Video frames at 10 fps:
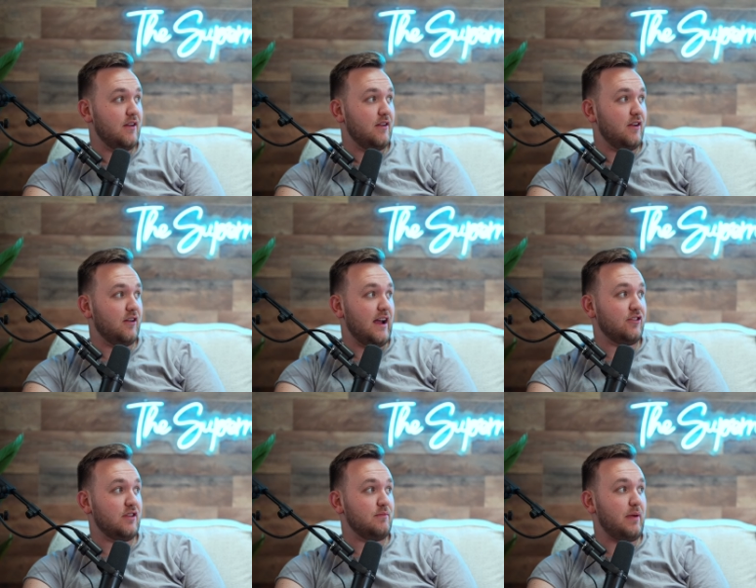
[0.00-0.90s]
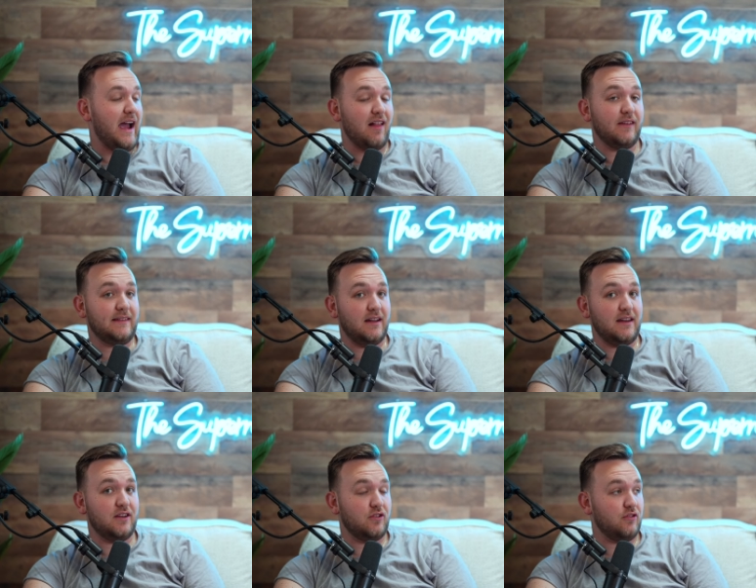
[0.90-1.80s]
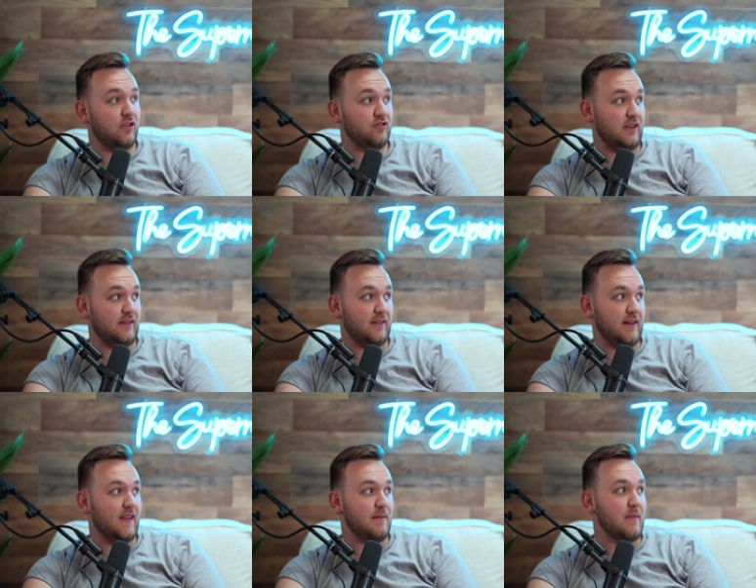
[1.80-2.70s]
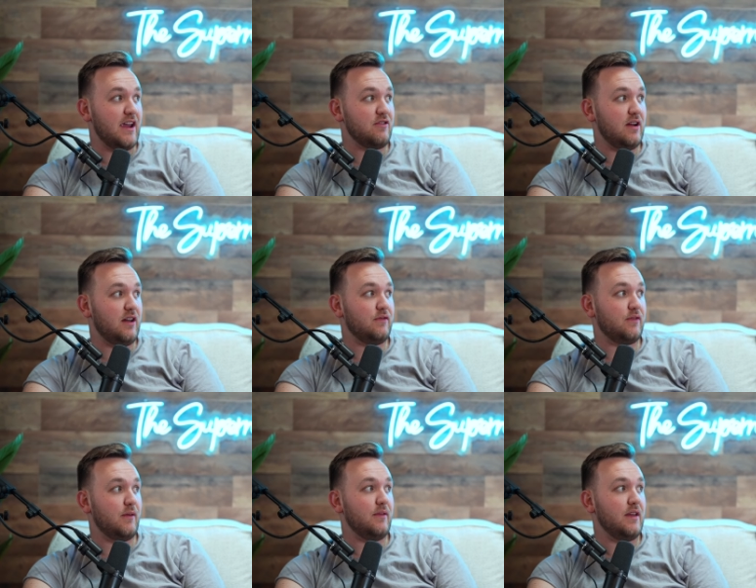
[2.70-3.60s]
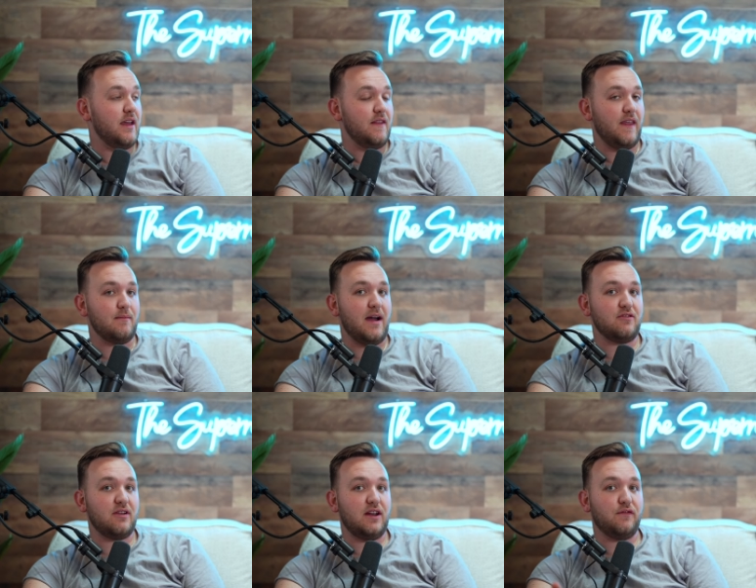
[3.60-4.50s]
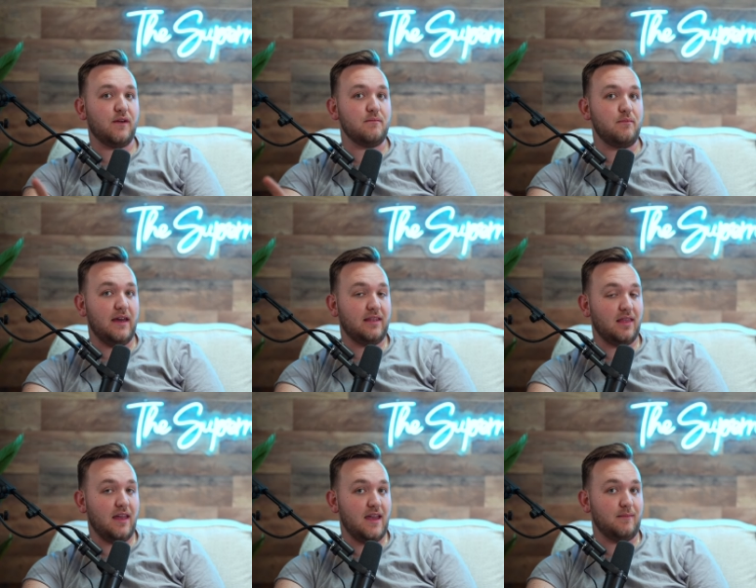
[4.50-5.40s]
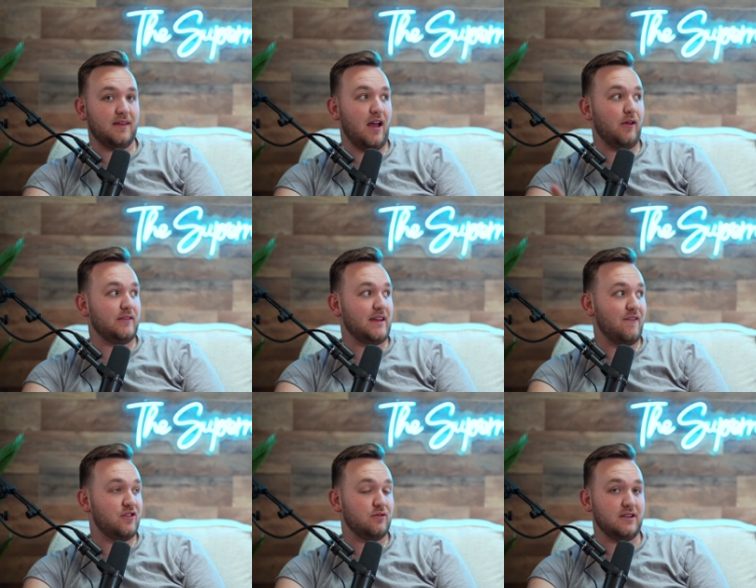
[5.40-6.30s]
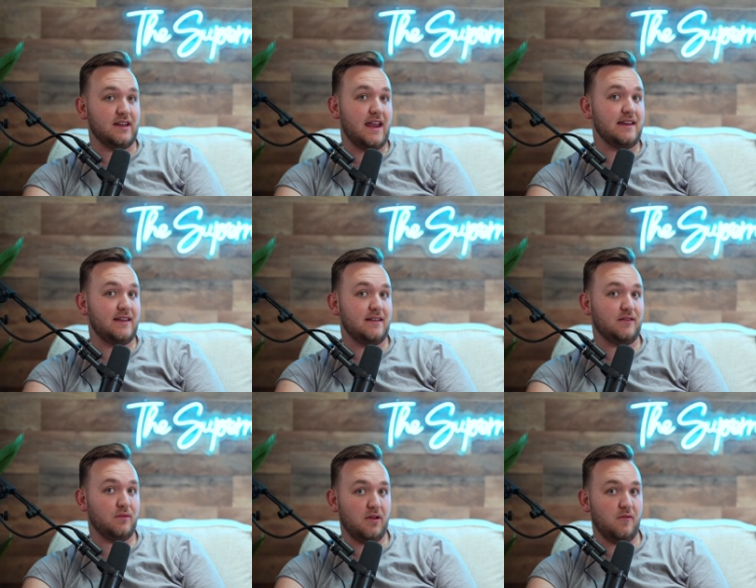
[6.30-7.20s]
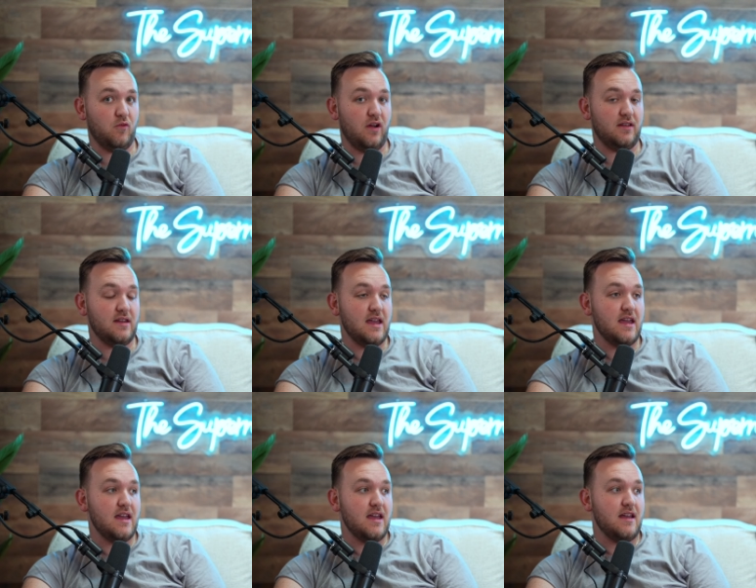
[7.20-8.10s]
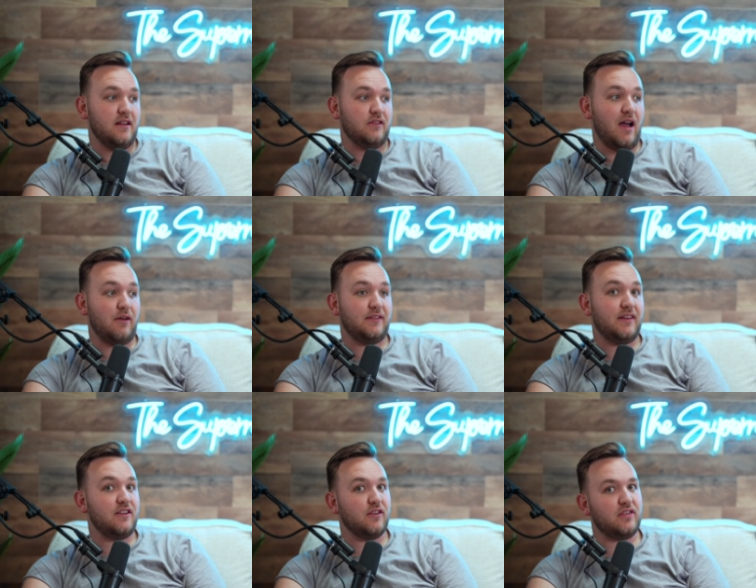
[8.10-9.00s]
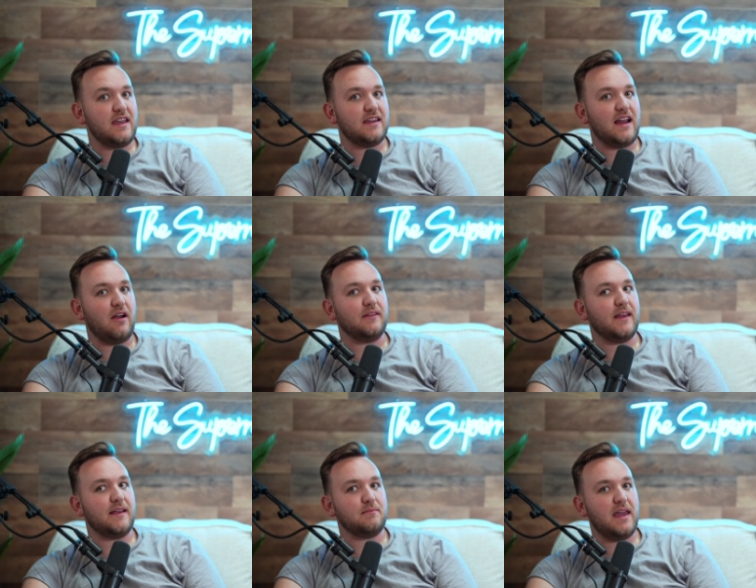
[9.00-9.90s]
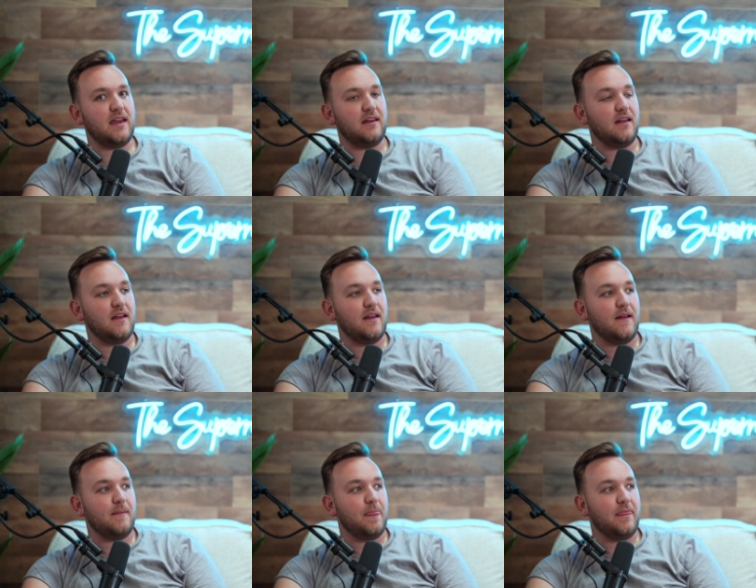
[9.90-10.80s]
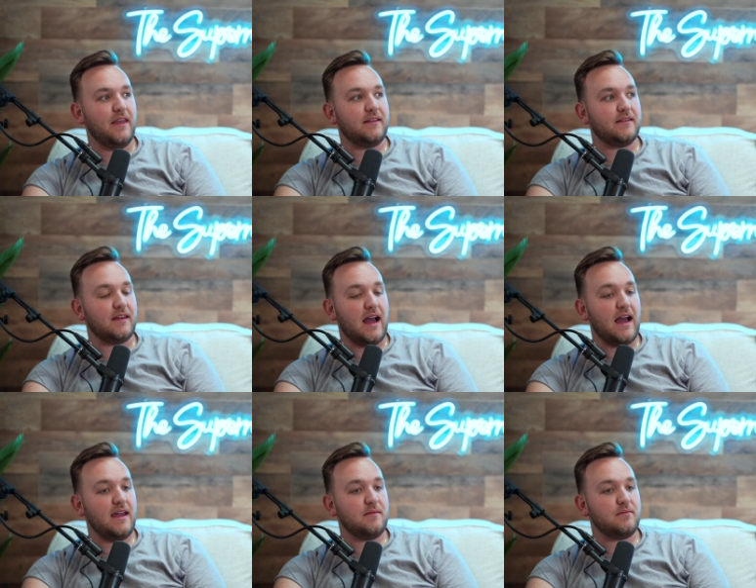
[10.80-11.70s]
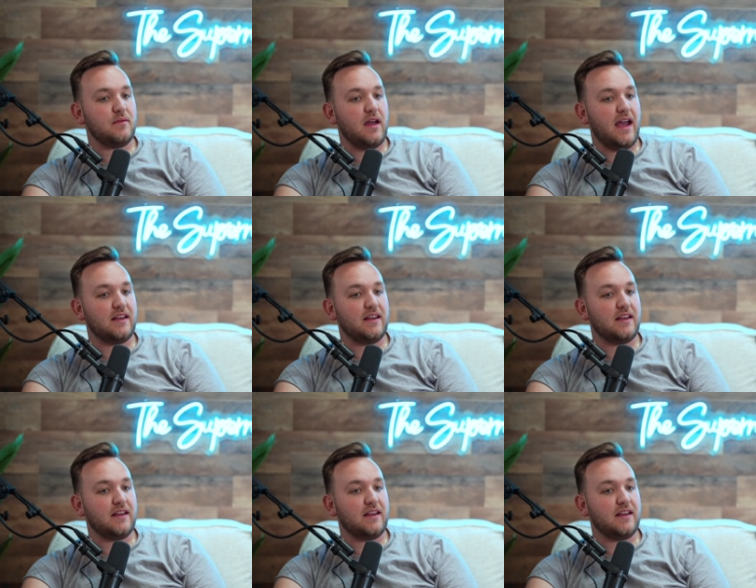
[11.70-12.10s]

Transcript: are actually Palestinian Christians, and yeah, they migrated from, They migrated from Bethlehem to El Salvador in 1921. Wow! So I was sitting here thinking, I was like, man, this guy has